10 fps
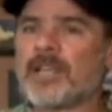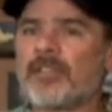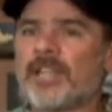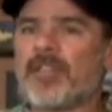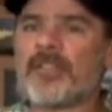
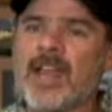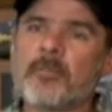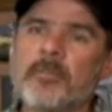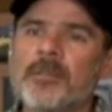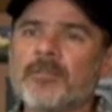cell death and
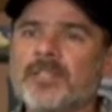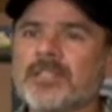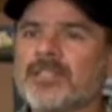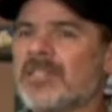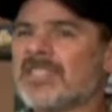
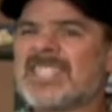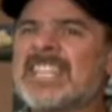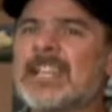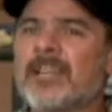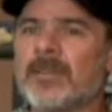apoptosis as
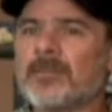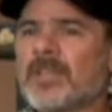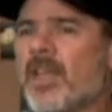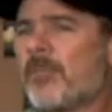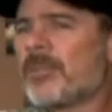
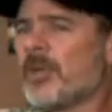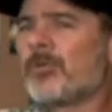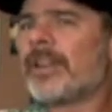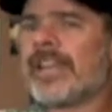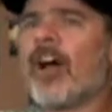synonyms, but they
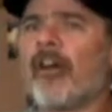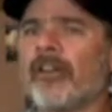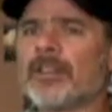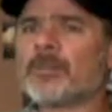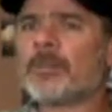really
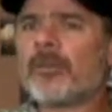aren't.